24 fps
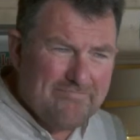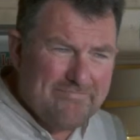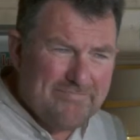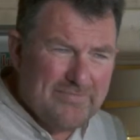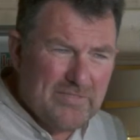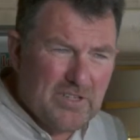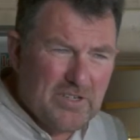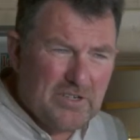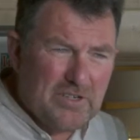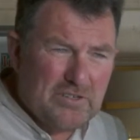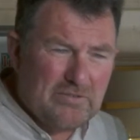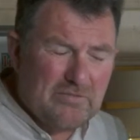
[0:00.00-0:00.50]

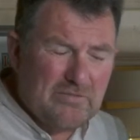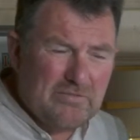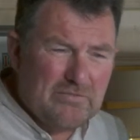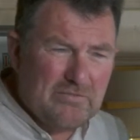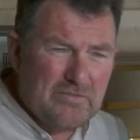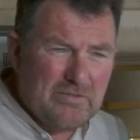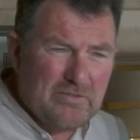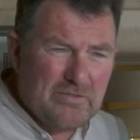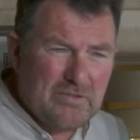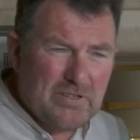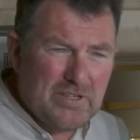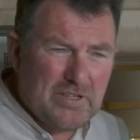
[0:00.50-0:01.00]
the
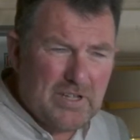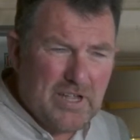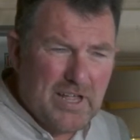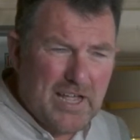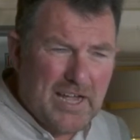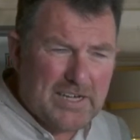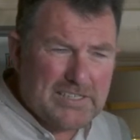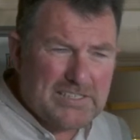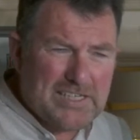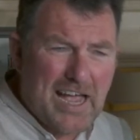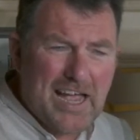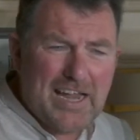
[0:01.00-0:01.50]

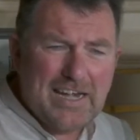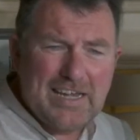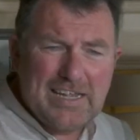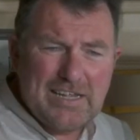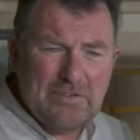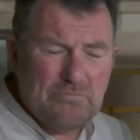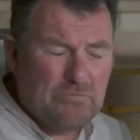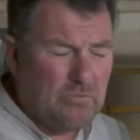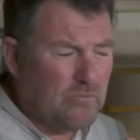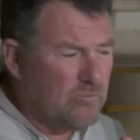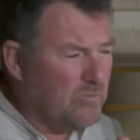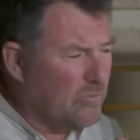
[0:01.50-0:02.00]

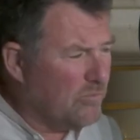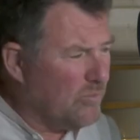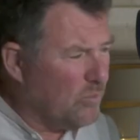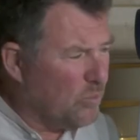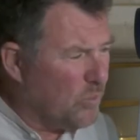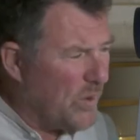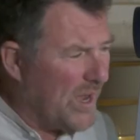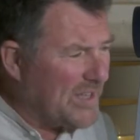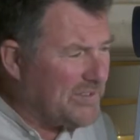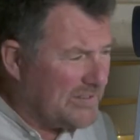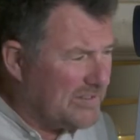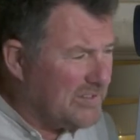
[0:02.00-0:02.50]
anxiety
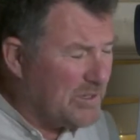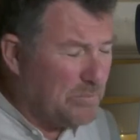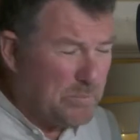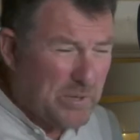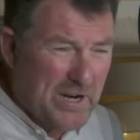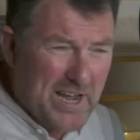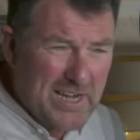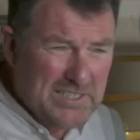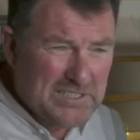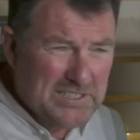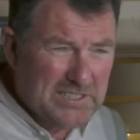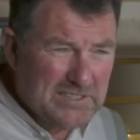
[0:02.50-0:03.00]
with
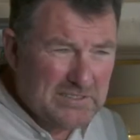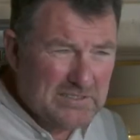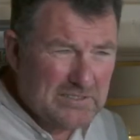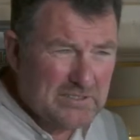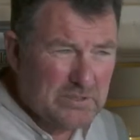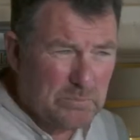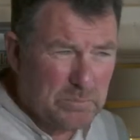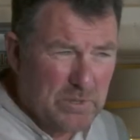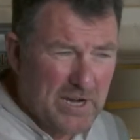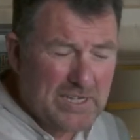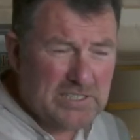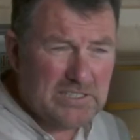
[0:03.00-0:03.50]
depression,
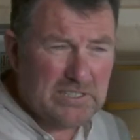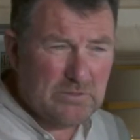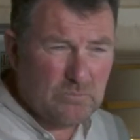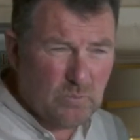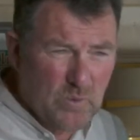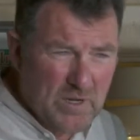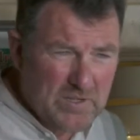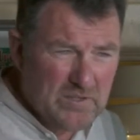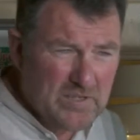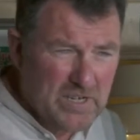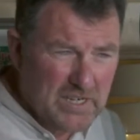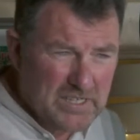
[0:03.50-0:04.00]
depression
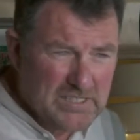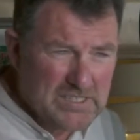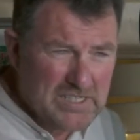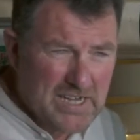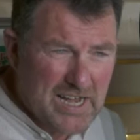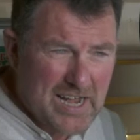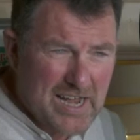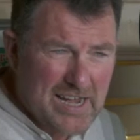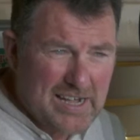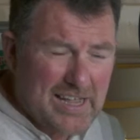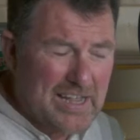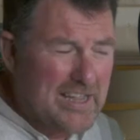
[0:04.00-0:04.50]
with
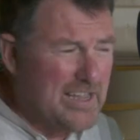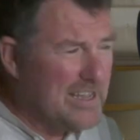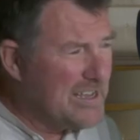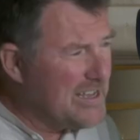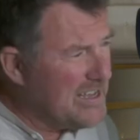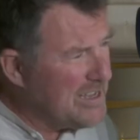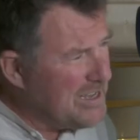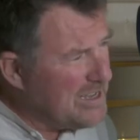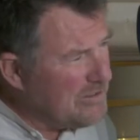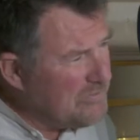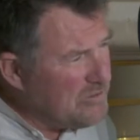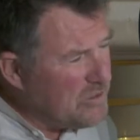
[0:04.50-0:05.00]
anxiety,
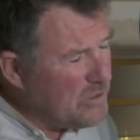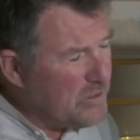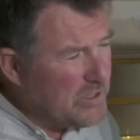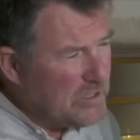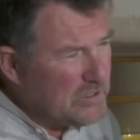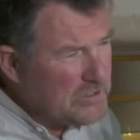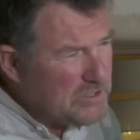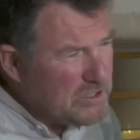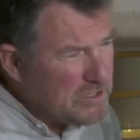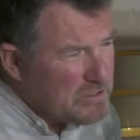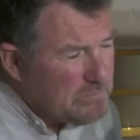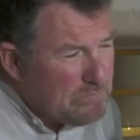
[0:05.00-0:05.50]
if you
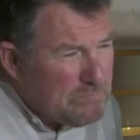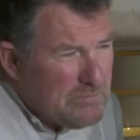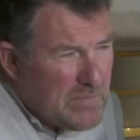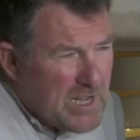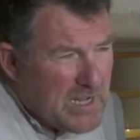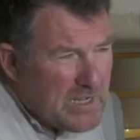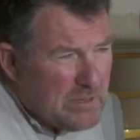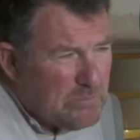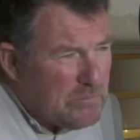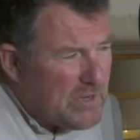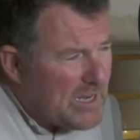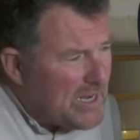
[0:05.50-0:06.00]
can just
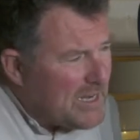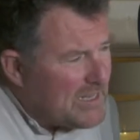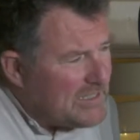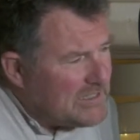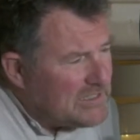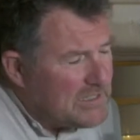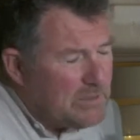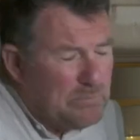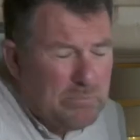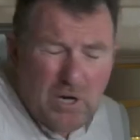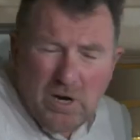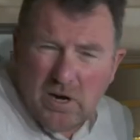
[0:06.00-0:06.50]

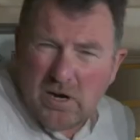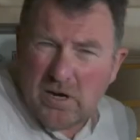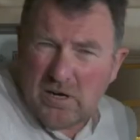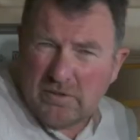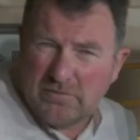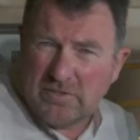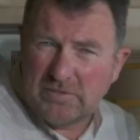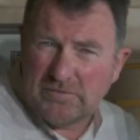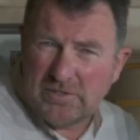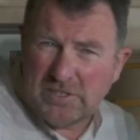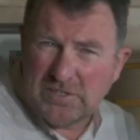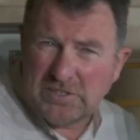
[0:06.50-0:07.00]
minimize the power
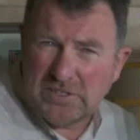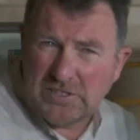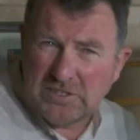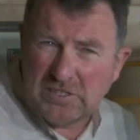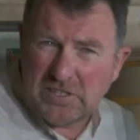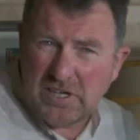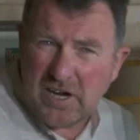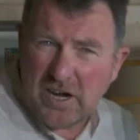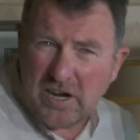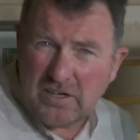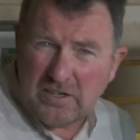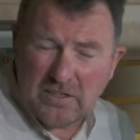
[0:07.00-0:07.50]
of the vicious
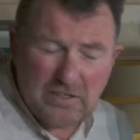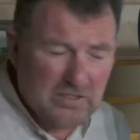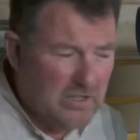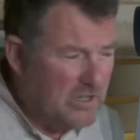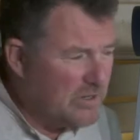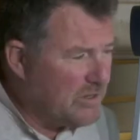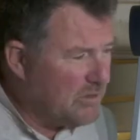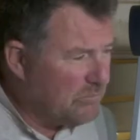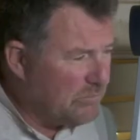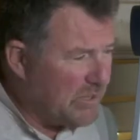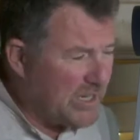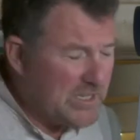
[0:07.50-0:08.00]
circle
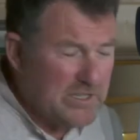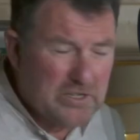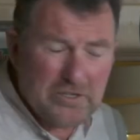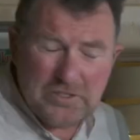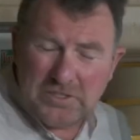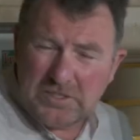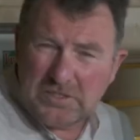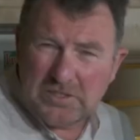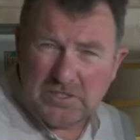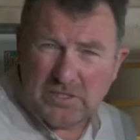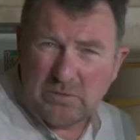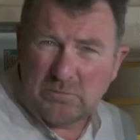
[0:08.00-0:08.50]
by
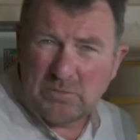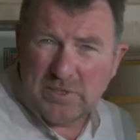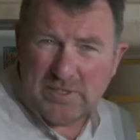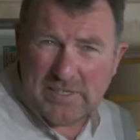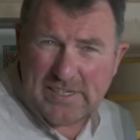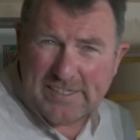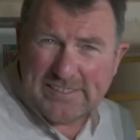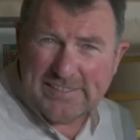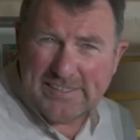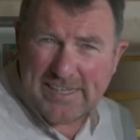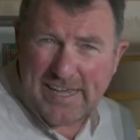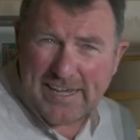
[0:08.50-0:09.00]
using some of
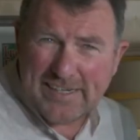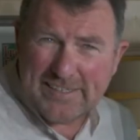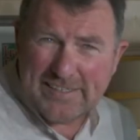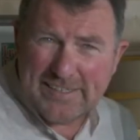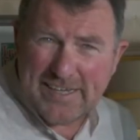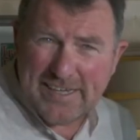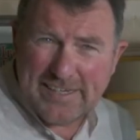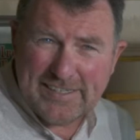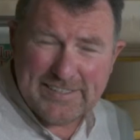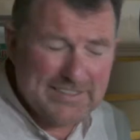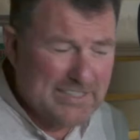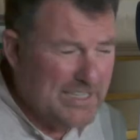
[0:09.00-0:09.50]
these
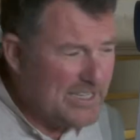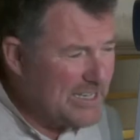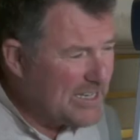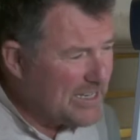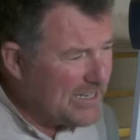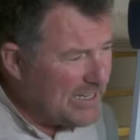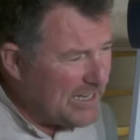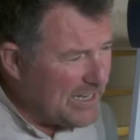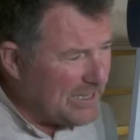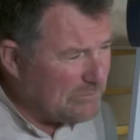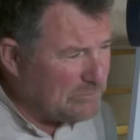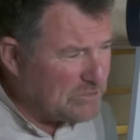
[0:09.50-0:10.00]
techniques,
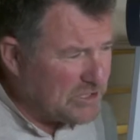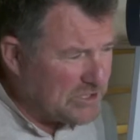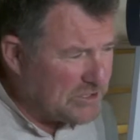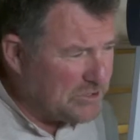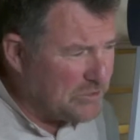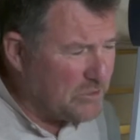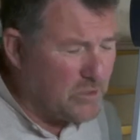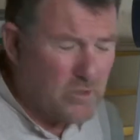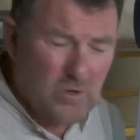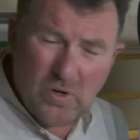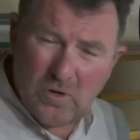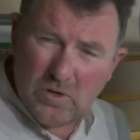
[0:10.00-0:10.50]
I'm
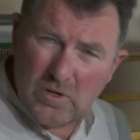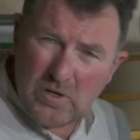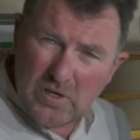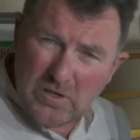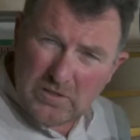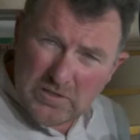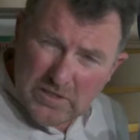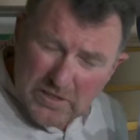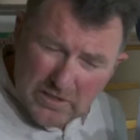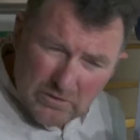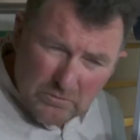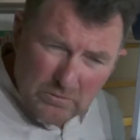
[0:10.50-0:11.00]
sure
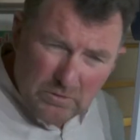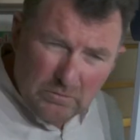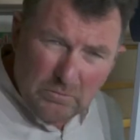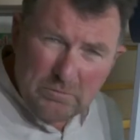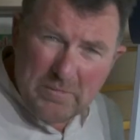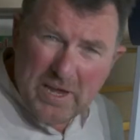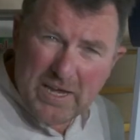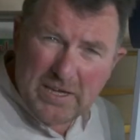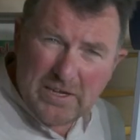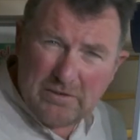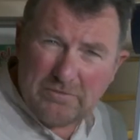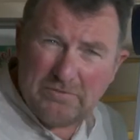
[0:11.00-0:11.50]
that it will
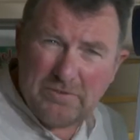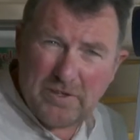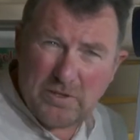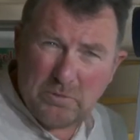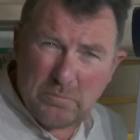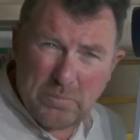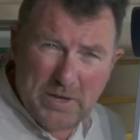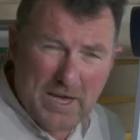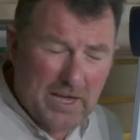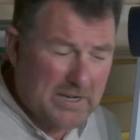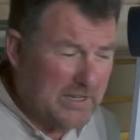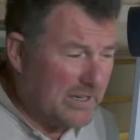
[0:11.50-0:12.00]
make you feel
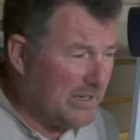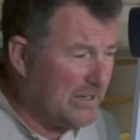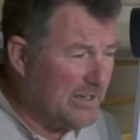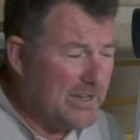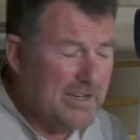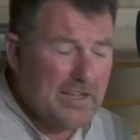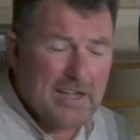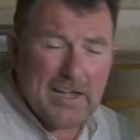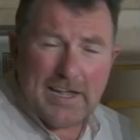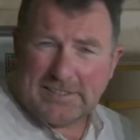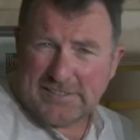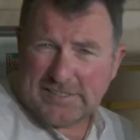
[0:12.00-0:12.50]
better
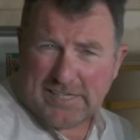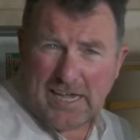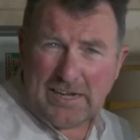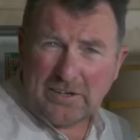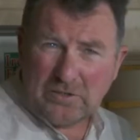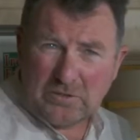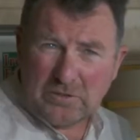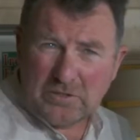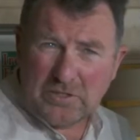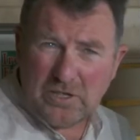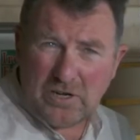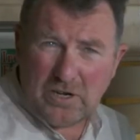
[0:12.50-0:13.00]
in
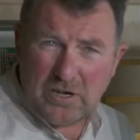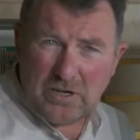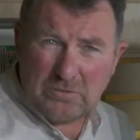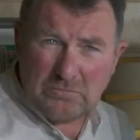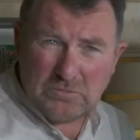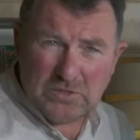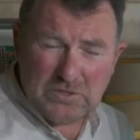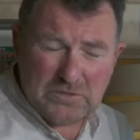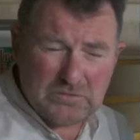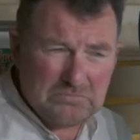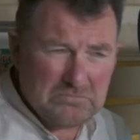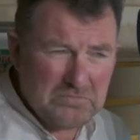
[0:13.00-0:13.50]
general
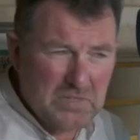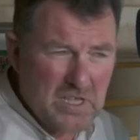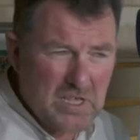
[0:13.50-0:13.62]
terms.